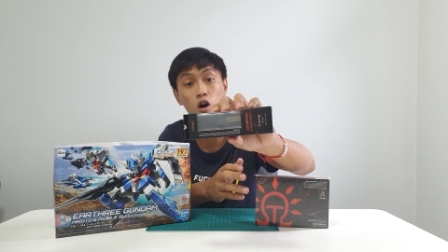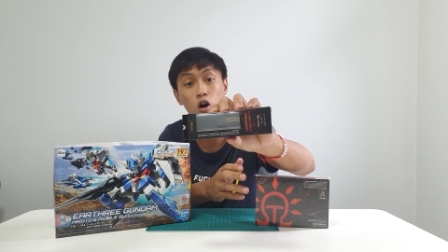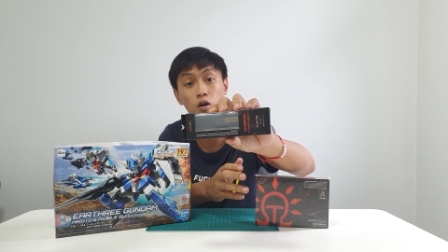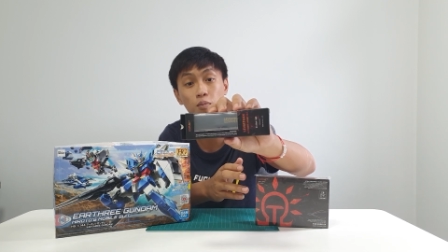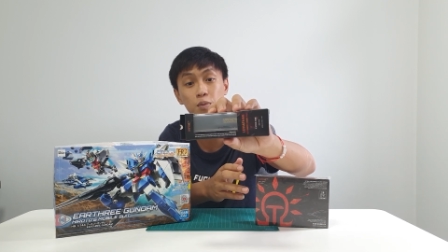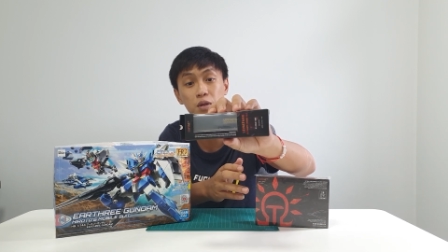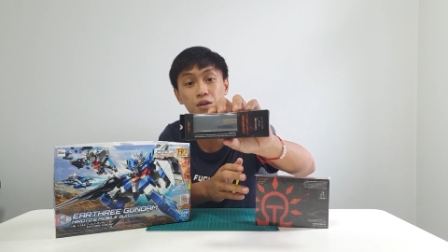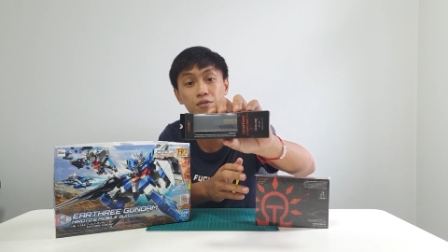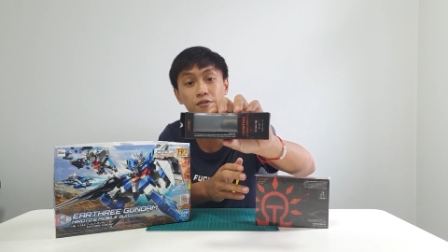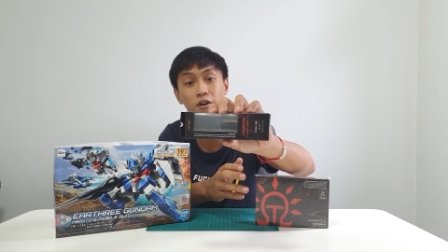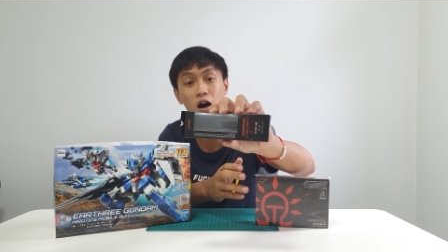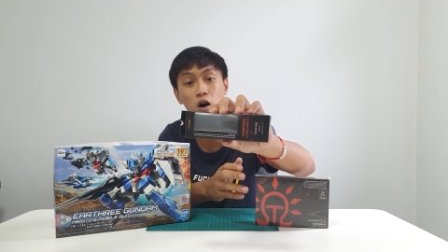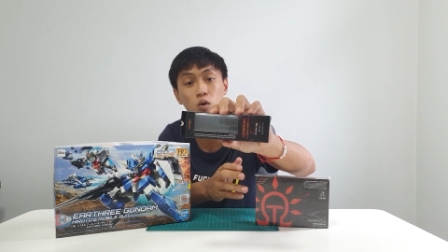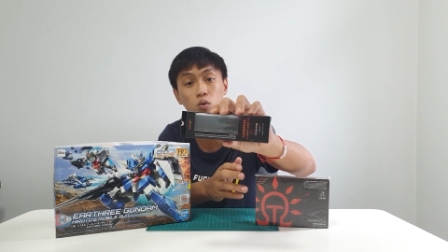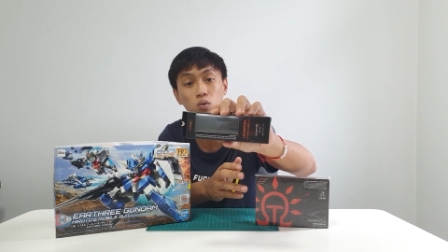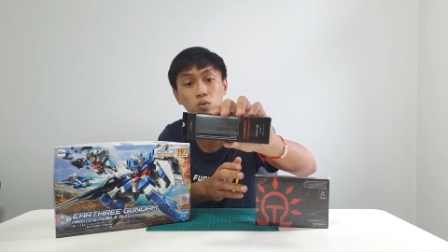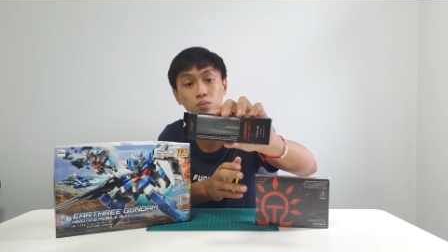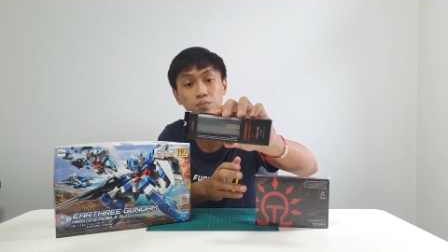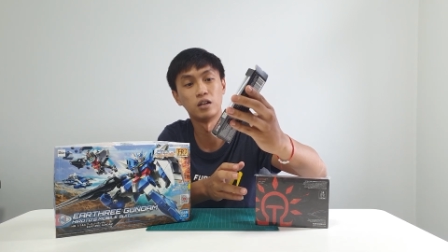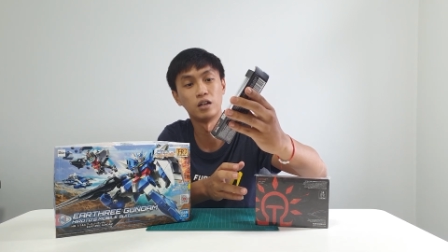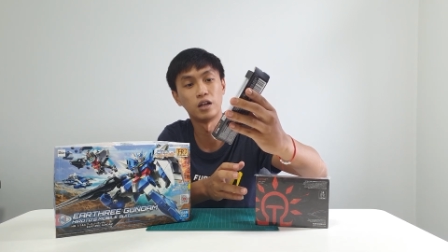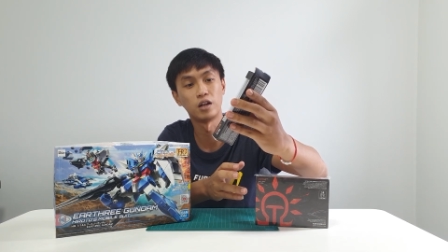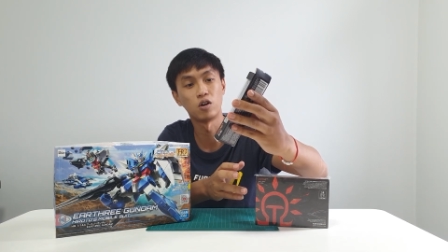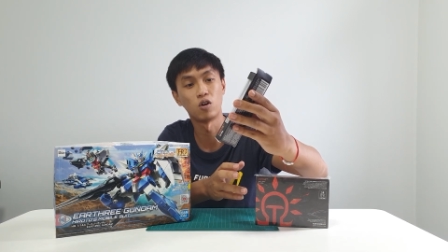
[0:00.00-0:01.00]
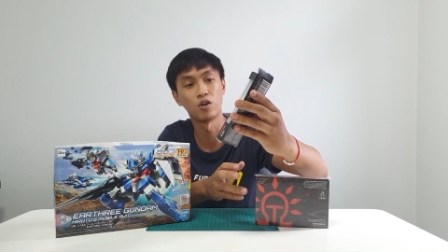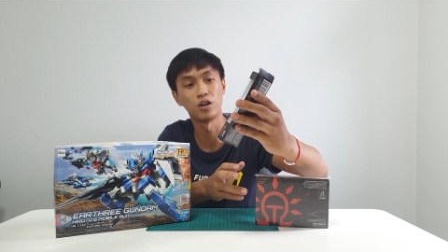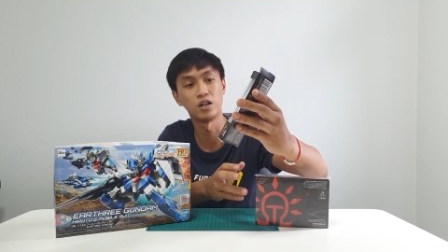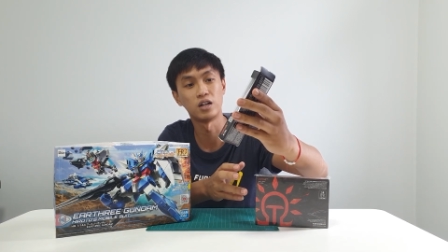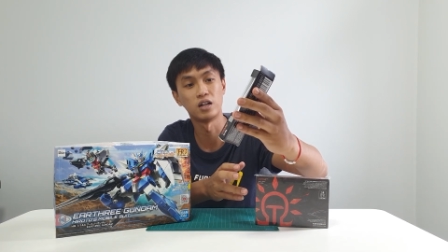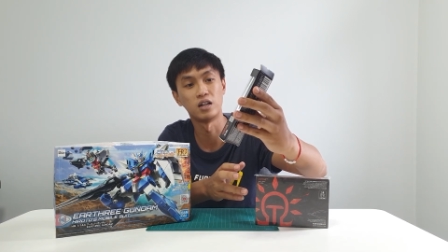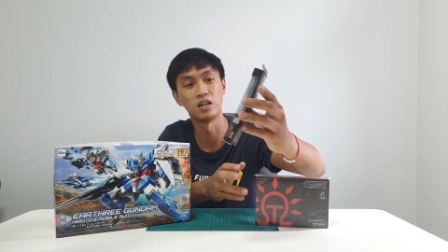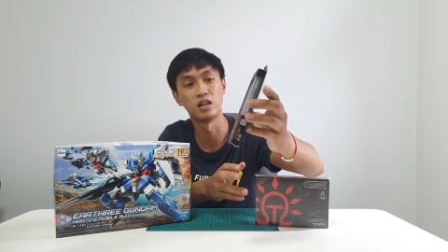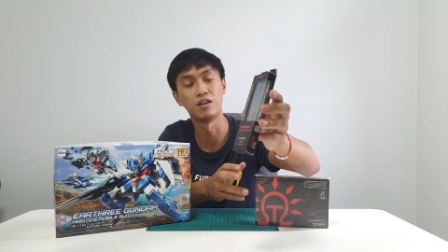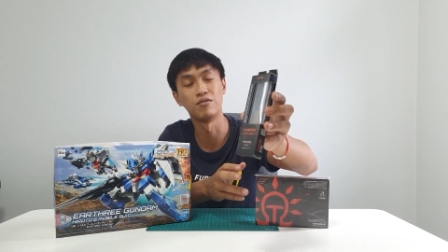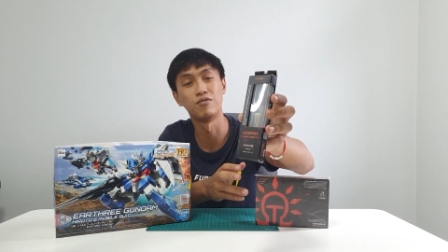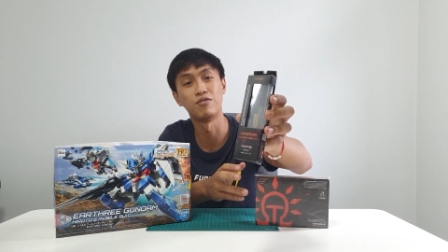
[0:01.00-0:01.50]
hobby file. They call it
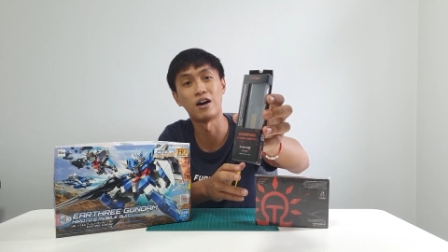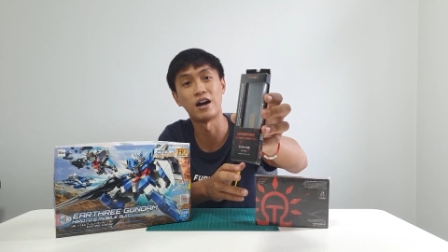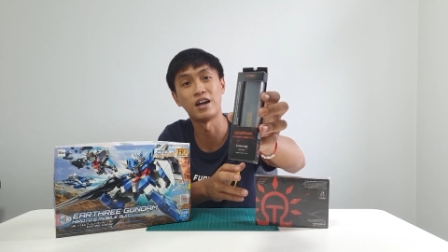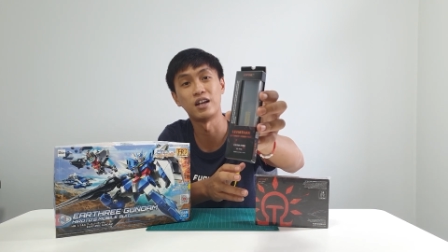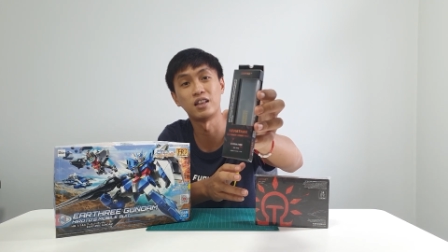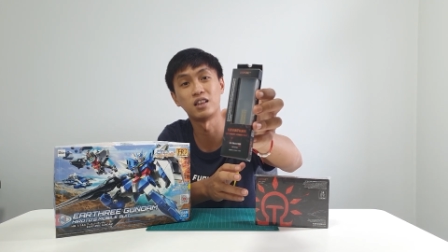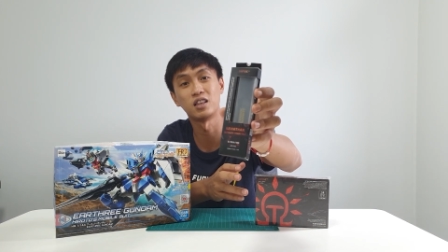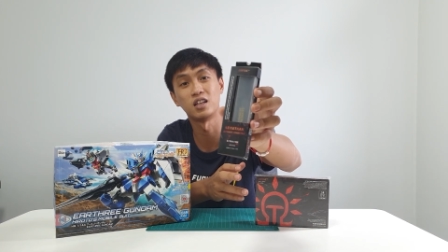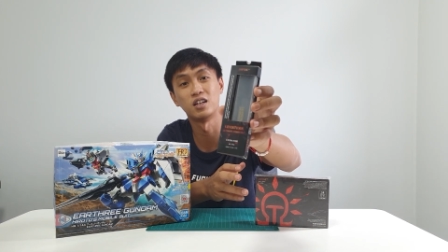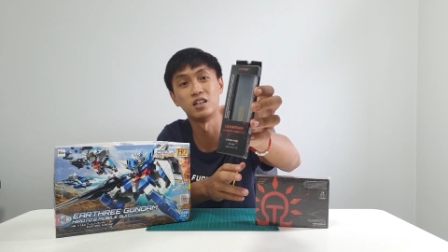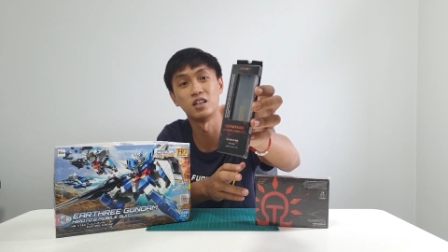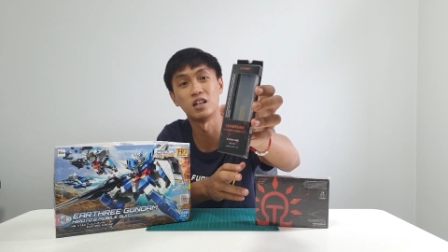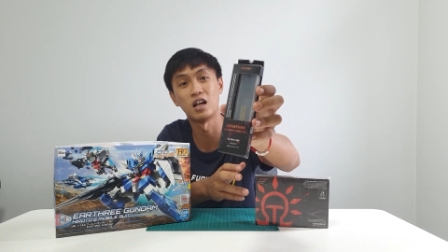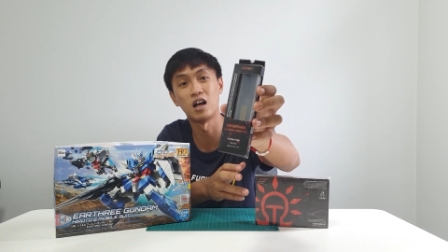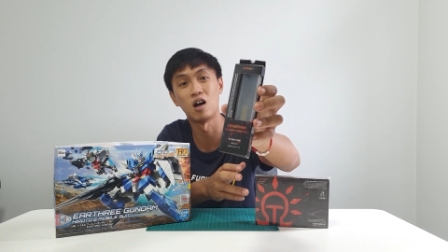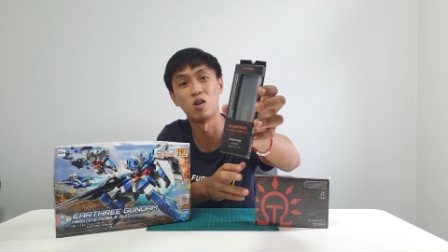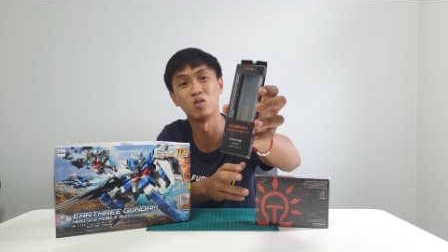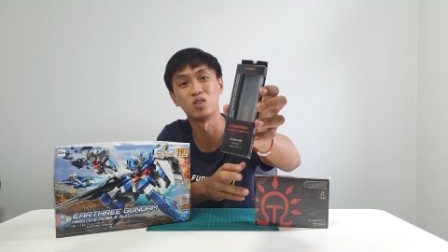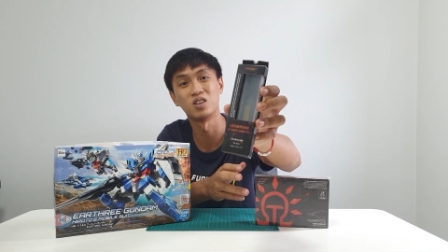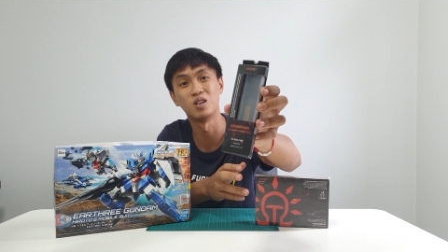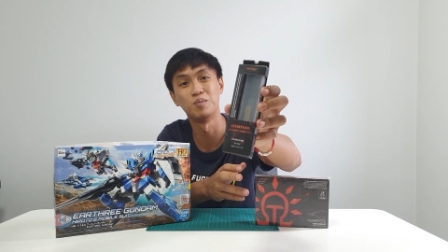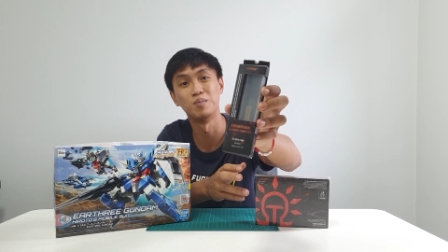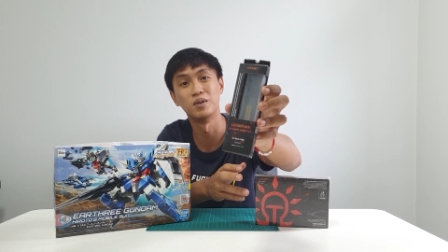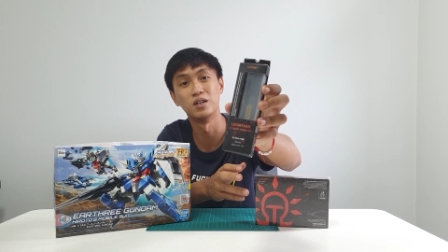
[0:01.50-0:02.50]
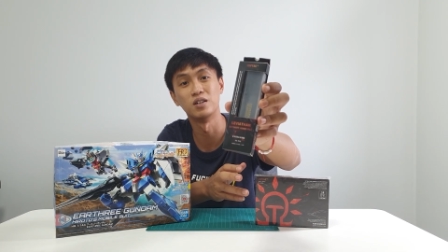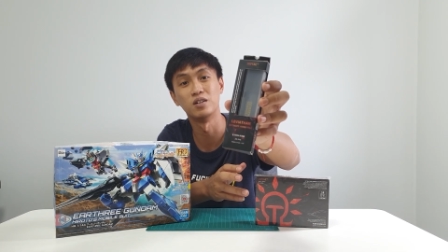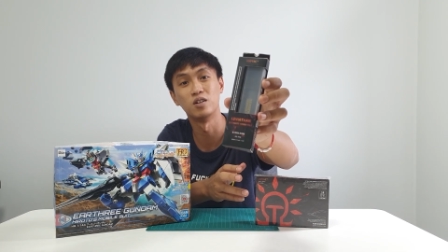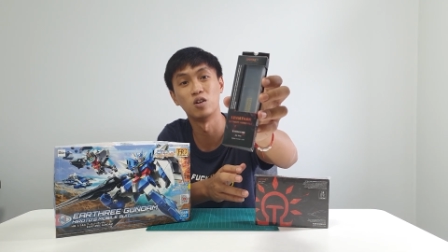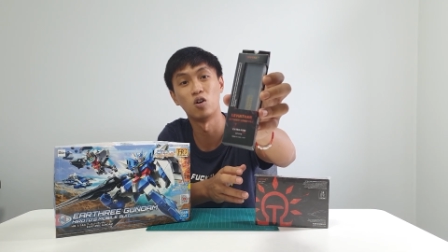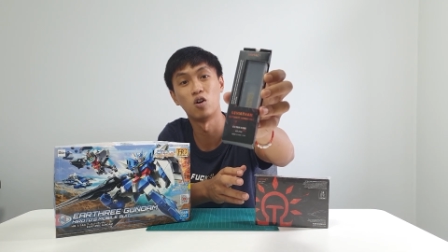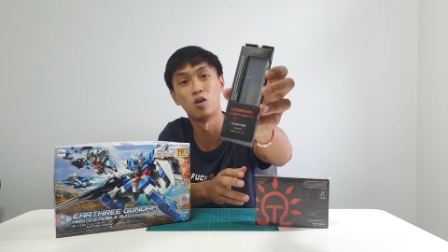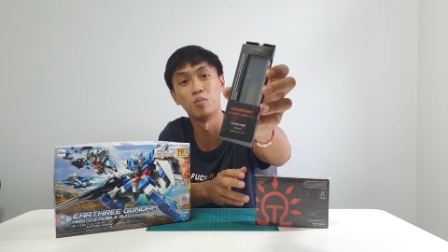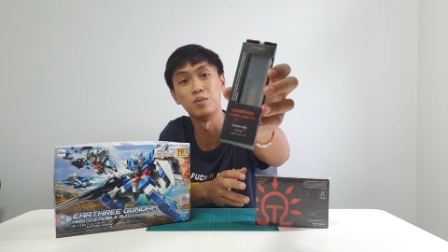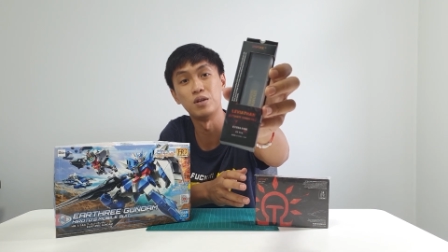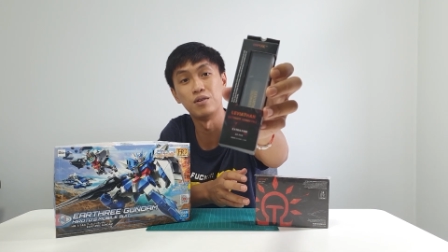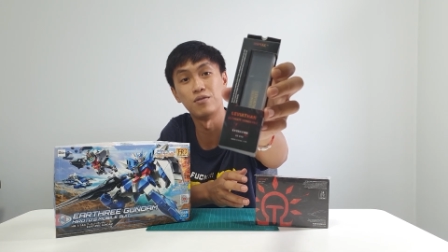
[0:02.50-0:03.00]
the Leviathan Ultimate
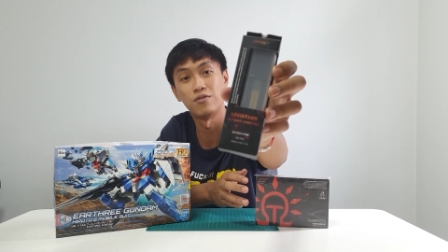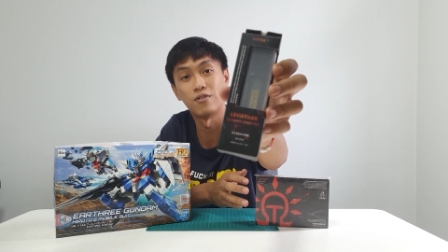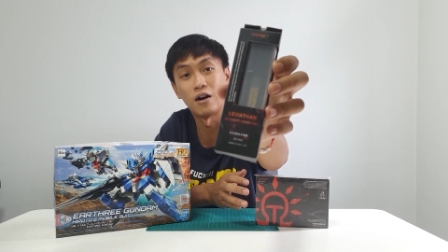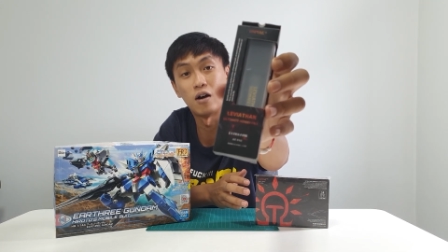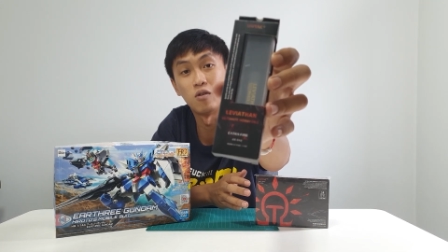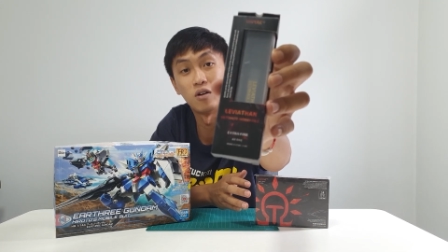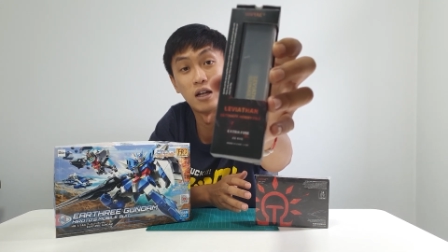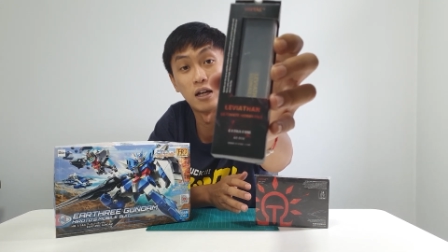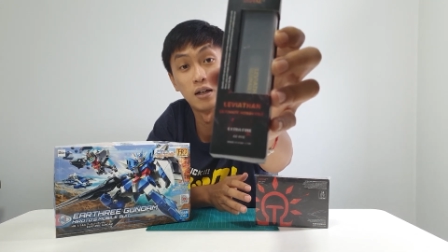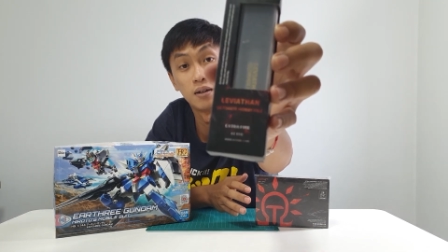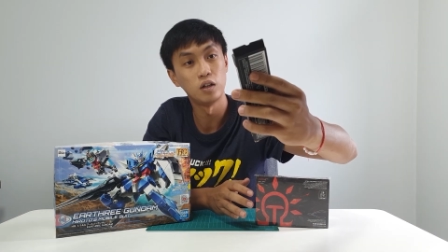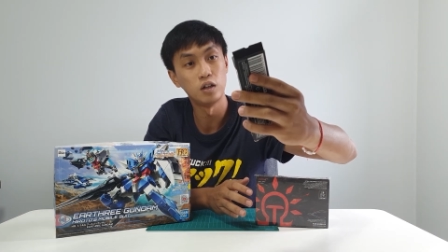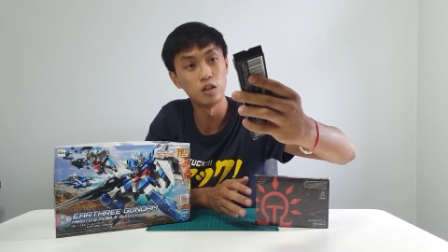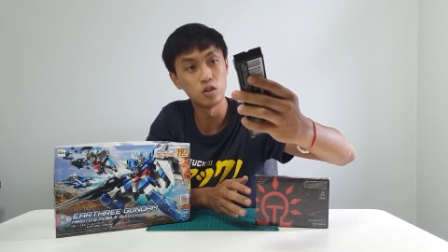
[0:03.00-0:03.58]
Hobby File.